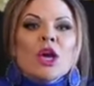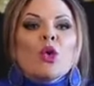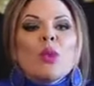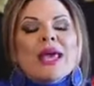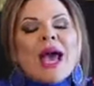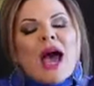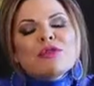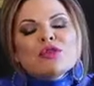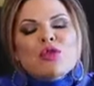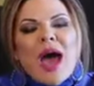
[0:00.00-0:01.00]
We
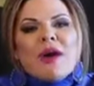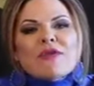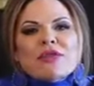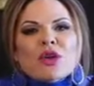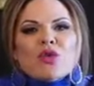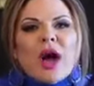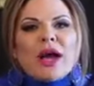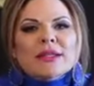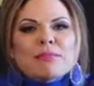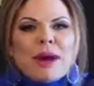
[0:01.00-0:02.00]
have to have the
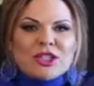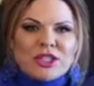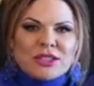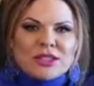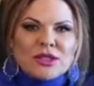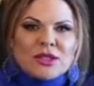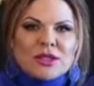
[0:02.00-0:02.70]
right budget.